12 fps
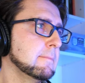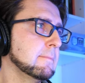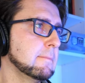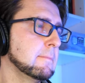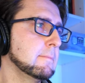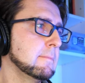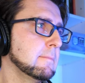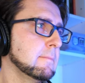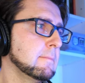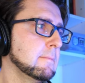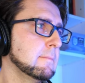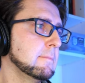
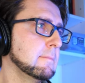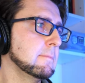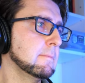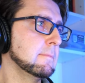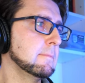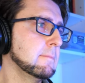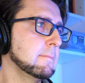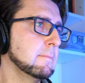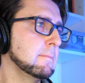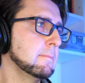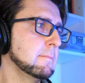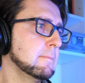
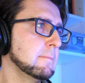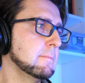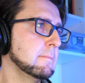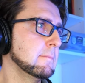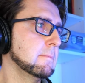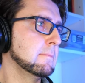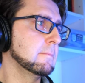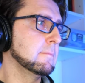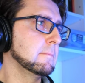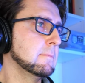(no one is talking)